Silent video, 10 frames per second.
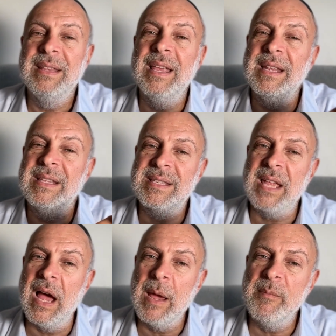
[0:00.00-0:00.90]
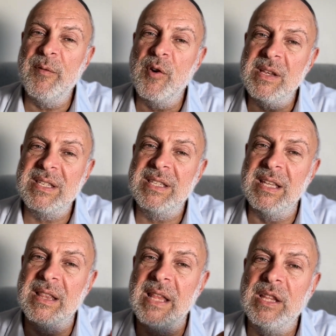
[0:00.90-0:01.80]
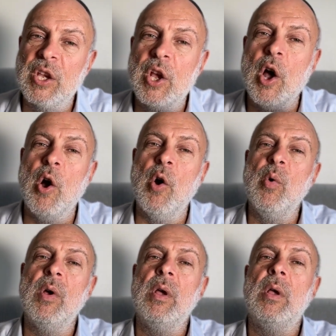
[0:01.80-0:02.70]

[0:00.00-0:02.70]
then it's time for us to let go